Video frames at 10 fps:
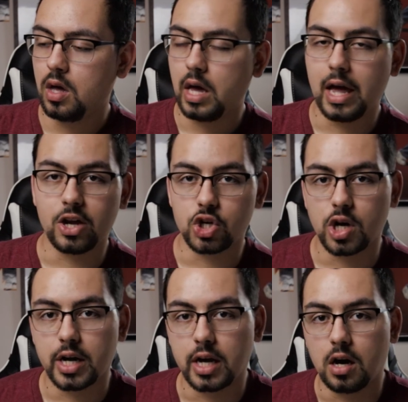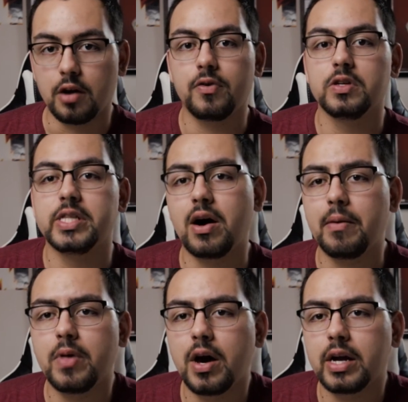and shutting it off. Now
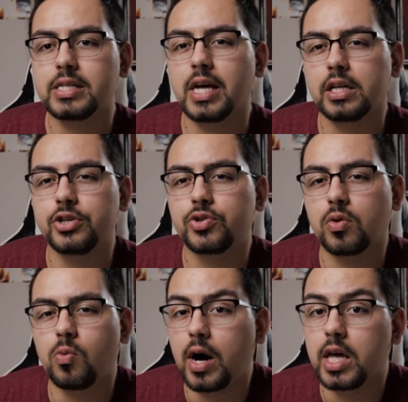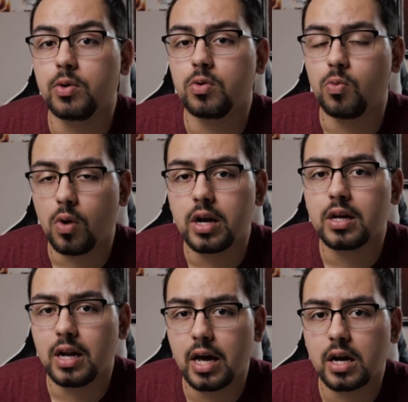I'm not exactly sure why you would want
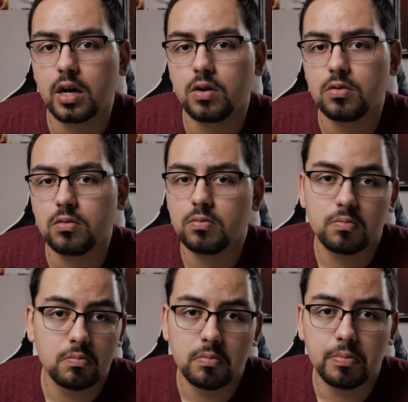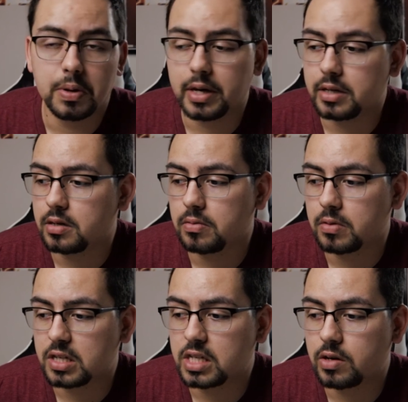an echo, but
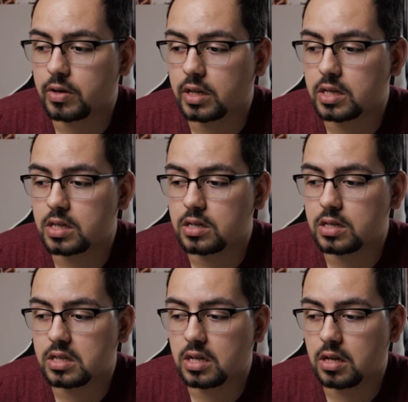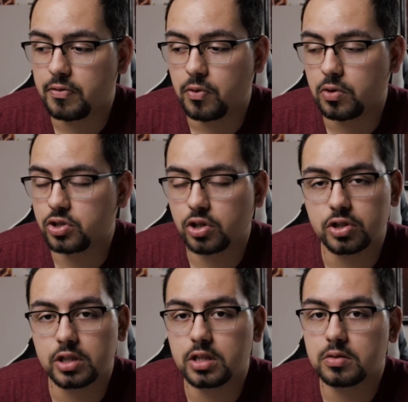considering this is intended for
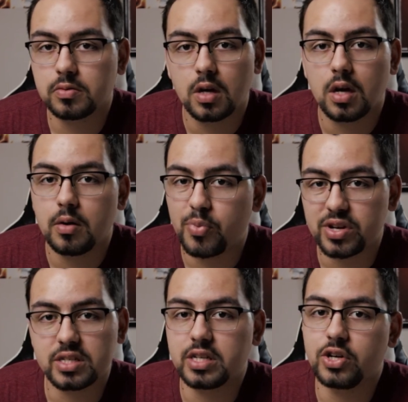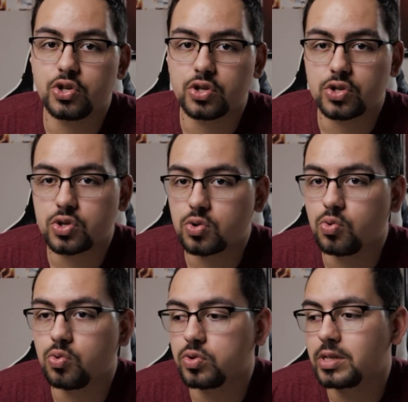churches, presentations,
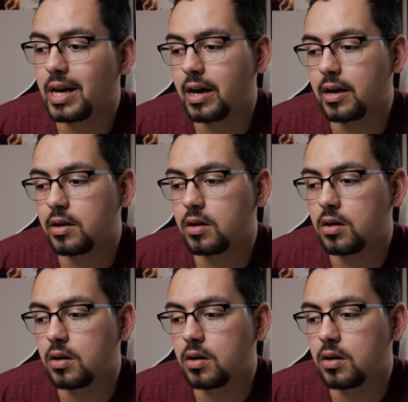schools, and